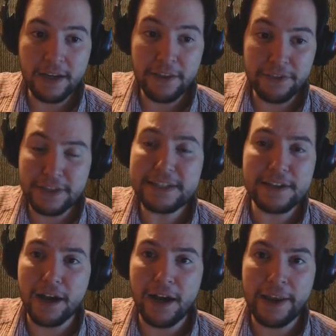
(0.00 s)
this
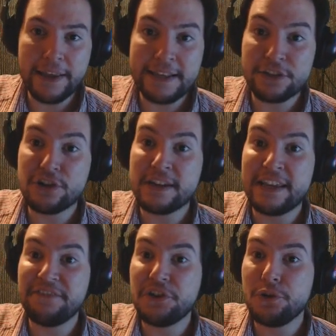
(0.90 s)
guy is going to
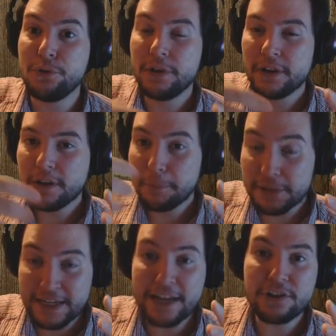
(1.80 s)
give you
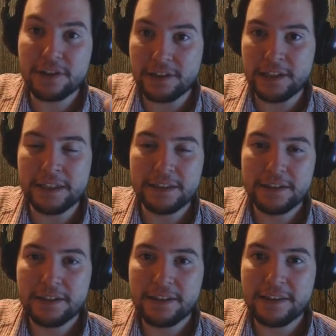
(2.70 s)
potentially
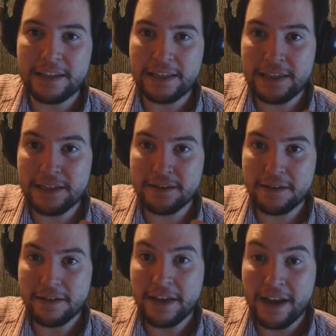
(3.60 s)
the
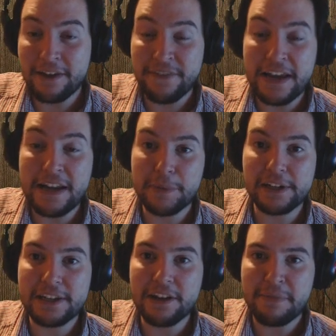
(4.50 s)

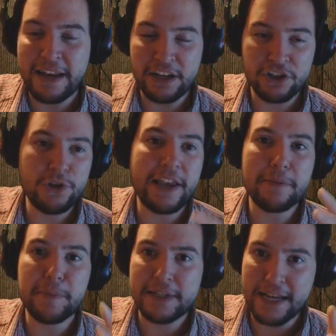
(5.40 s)
availability of medics. You get the
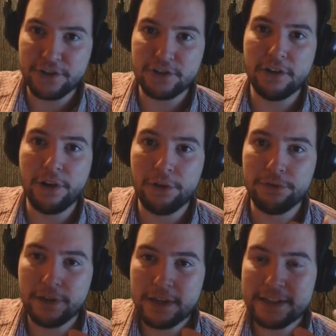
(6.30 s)
potential
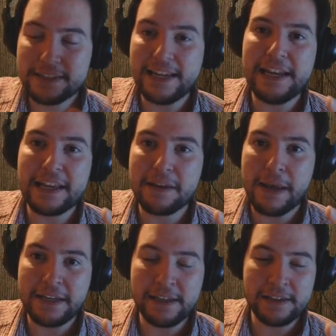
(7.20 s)
of stealing a
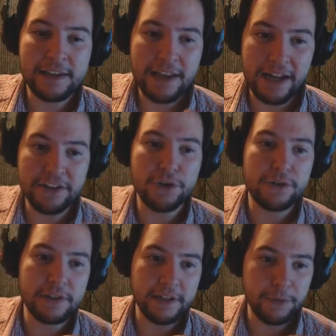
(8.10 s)
medic and
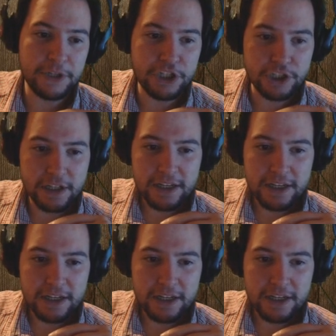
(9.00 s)
using it, which